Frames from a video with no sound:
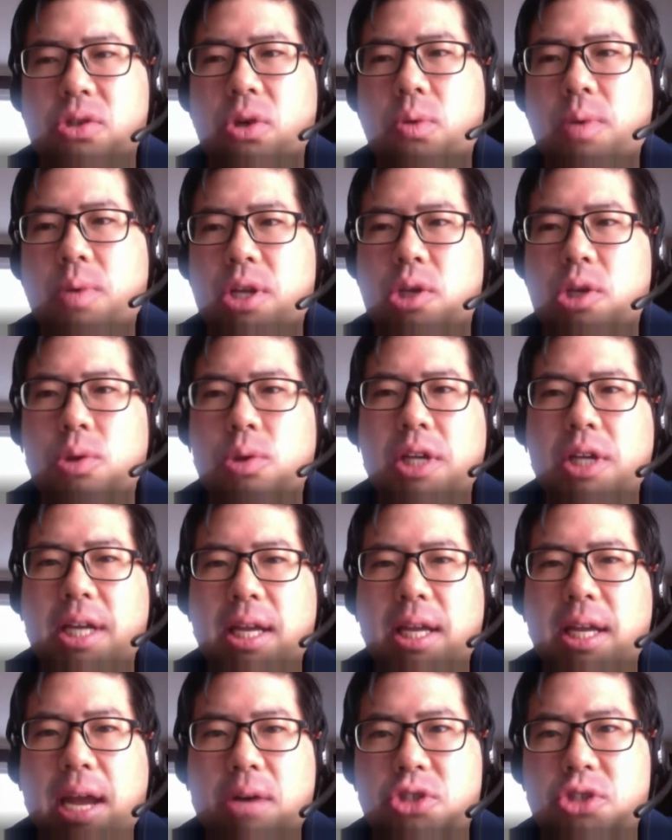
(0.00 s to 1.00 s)
So when you
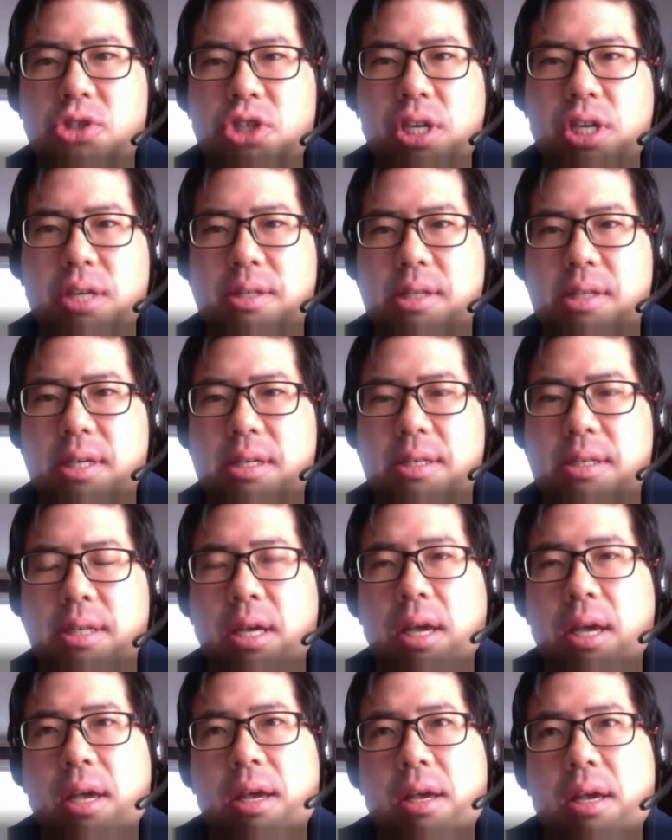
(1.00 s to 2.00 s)
look at how Jesus
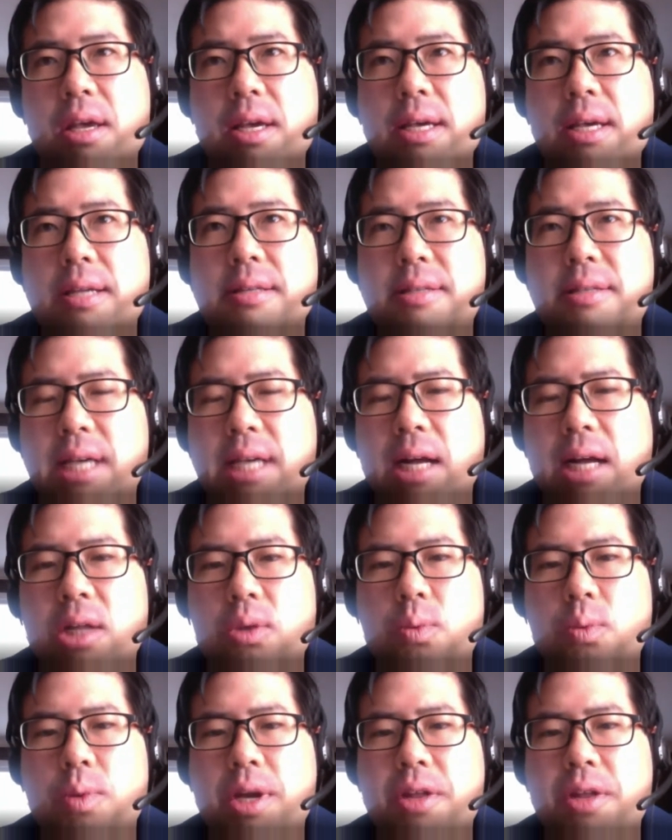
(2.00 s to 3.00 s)

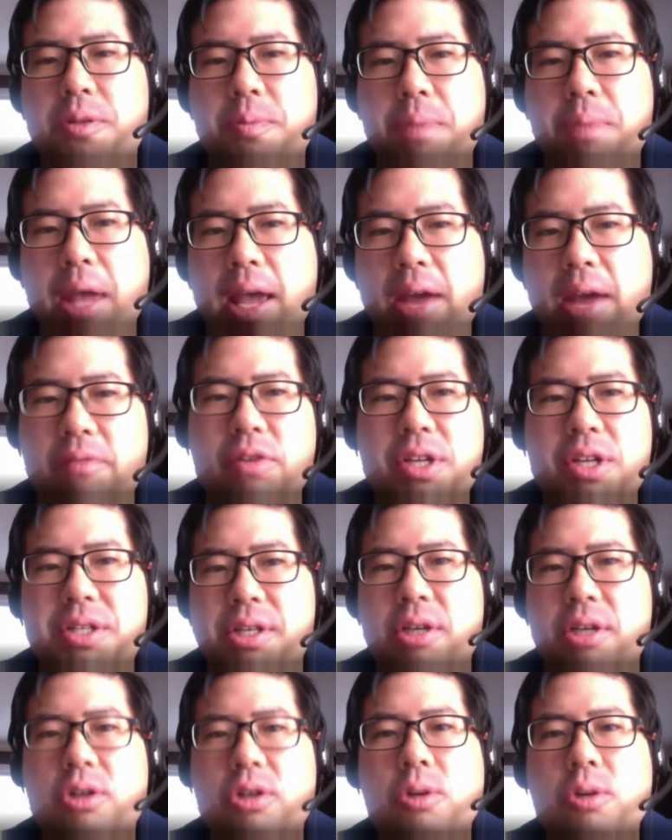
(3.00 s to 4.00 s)
dealt with every
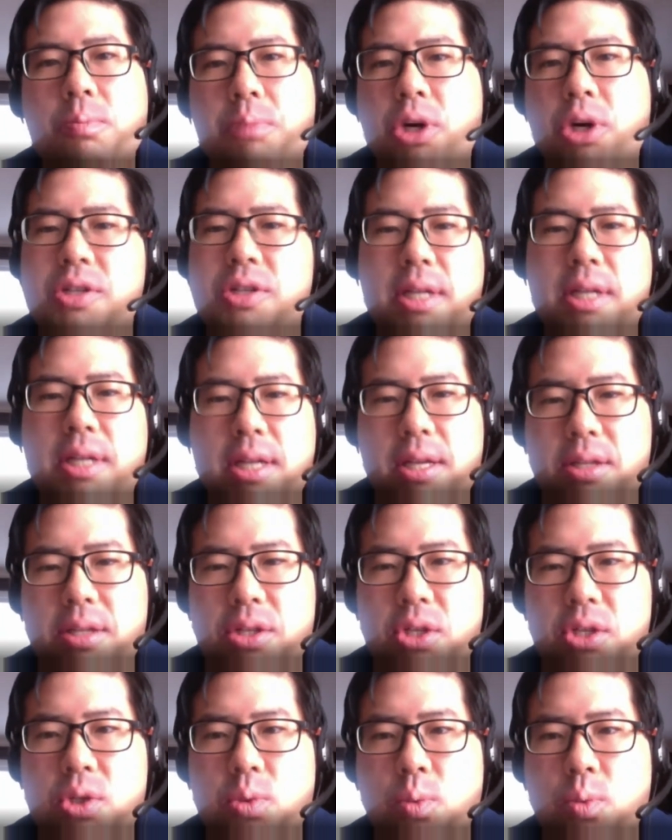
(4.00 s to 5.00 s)
single person in
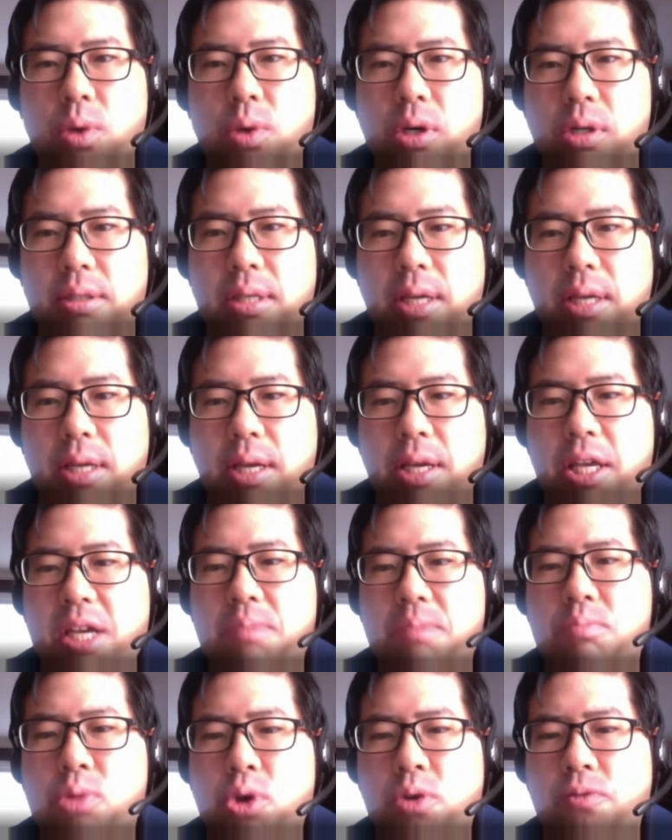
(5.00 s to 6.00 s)
this world,
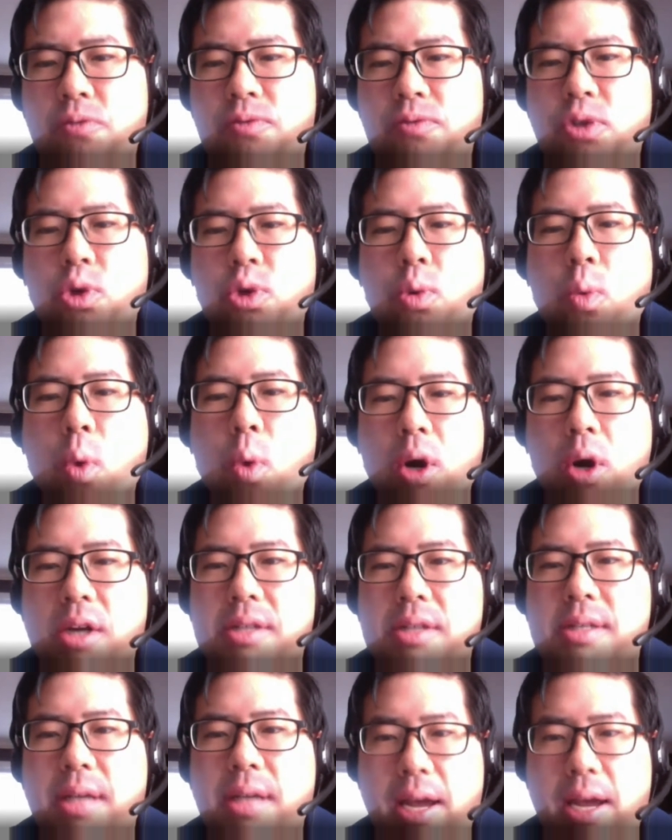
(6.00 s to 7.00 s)
he moved
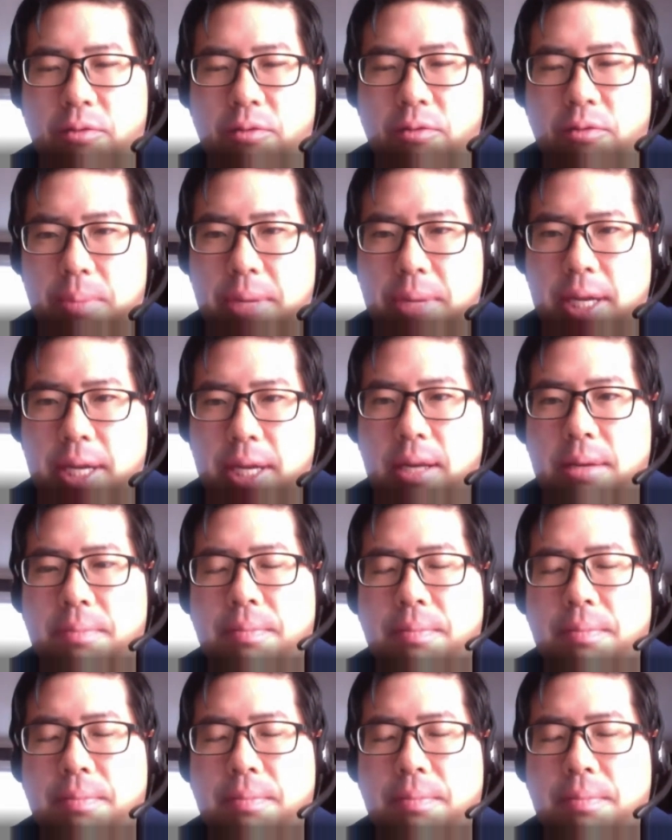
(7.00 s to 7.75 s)
towards everybody.